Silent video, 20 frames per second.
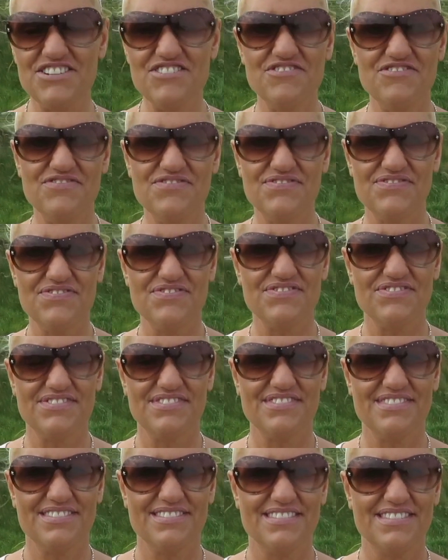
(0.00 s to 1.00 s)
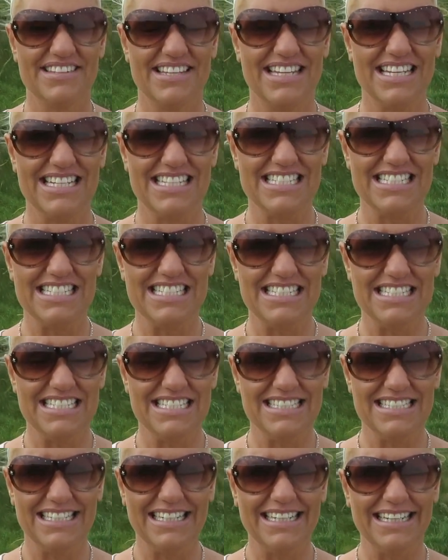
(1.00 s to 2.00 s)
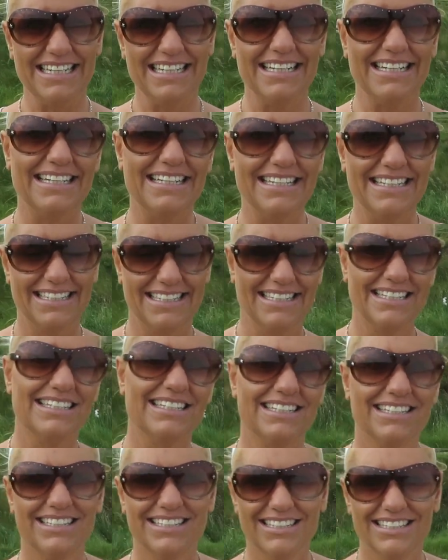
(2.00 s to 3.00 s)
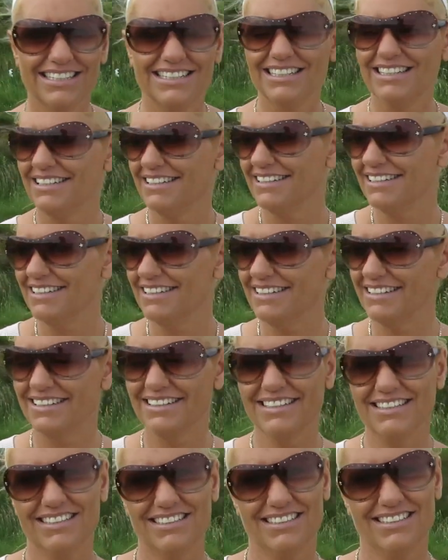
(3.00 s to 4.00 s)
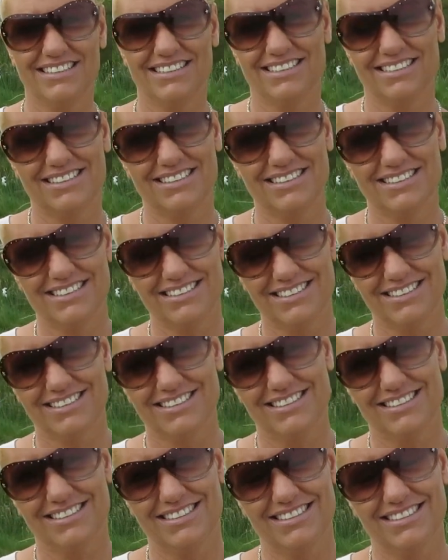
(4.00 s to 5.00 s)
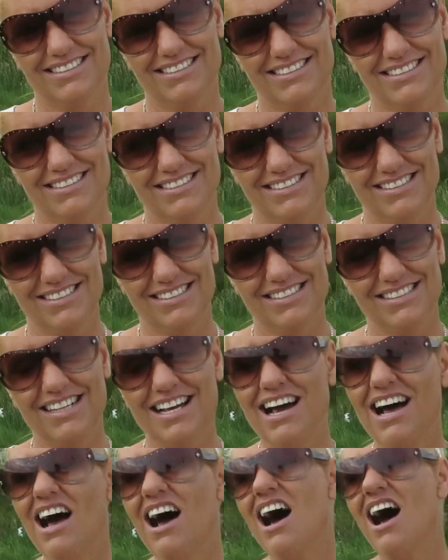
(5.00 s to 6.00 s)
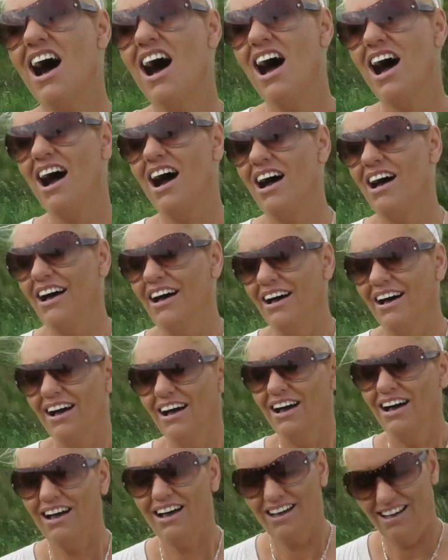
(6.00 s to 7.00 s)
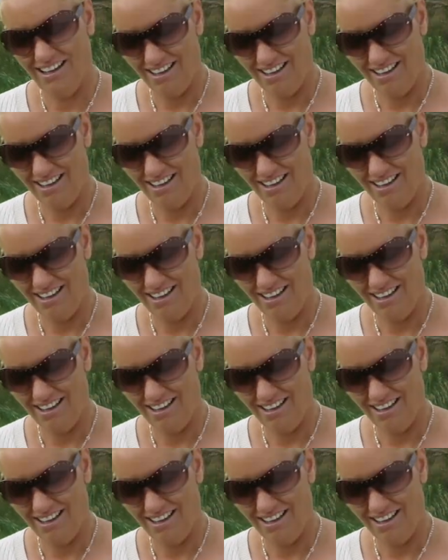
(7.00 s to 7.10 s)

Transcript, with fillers: that every, I think it was Thursday, Saturday, and Sunday, people should come and do the prayers at the wells. So it was a big, big, big thing.